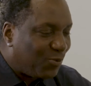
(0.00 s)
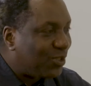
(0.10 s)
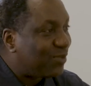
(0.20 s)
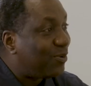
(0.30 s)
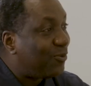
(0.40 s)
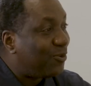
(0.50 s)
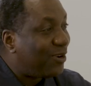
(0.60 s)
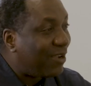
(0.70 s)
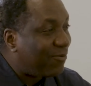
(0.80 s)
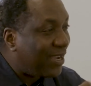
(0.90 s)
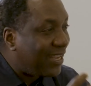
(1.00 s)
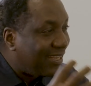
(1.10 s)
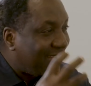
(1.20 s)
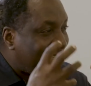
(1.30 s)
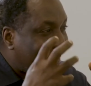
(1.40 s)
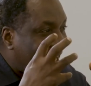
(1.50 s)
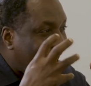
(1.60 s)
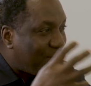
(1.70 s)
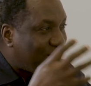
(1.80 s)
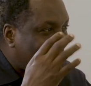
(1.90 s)
it was before I finally
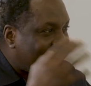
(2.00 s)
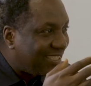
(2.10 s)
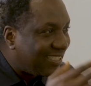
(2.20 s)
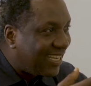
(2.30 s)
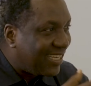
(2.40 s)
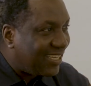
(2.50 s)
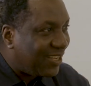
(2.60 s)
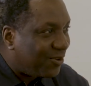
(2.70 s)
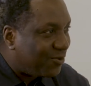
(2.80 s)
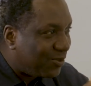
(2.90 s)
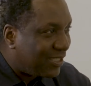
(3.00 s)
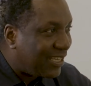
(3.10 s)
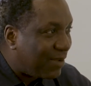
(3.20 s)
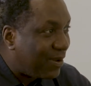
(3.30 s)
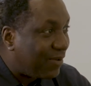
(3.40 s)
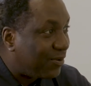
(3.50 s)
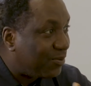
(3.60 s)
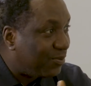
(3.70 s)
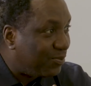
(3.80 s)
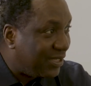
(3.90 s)
happened on this idea of using that
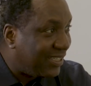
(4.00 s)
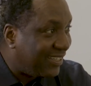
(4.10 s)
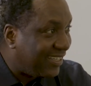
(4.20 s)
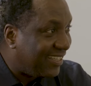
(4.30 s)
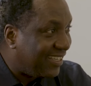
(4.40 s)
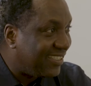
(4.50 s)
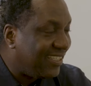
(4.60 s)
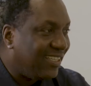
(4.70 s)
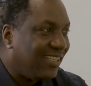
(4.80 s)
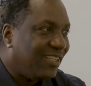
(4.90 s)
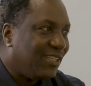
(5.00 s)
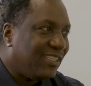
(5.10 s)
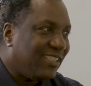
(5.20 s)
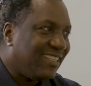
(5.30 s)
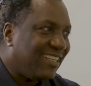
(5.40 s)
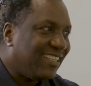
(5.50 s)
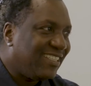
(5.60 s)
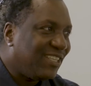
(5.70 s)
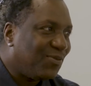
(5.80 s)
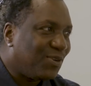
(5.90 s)
platform to breed greatness, the
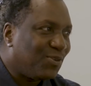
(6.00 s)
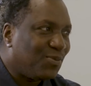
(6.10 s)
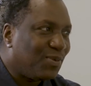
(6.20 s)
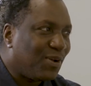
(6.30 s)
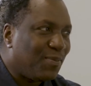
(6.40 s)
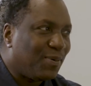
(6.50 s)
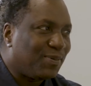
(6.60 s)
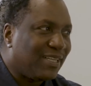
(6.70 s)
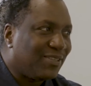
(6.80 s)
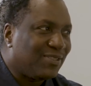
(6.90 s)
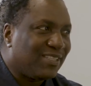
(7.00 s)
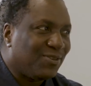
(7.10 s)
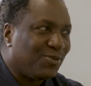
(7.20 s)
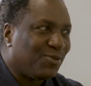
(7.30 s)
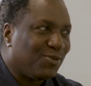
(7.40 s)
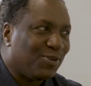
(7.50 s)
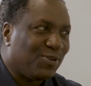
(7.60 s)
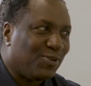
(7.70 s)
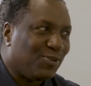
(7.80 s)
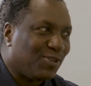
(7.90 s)
tendency is for you to become upset, to say, oh,
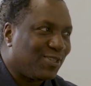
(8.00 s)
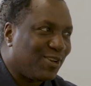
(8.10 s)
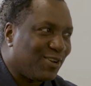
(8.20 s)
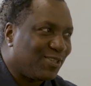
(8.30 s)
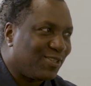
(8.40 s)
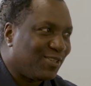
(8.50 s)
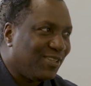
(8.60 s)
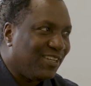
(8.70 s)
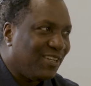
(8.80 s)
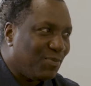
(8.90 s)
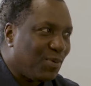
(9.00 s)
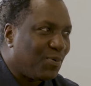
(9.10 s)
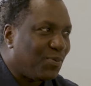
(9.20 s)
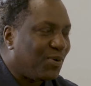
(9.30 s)
you just lost people.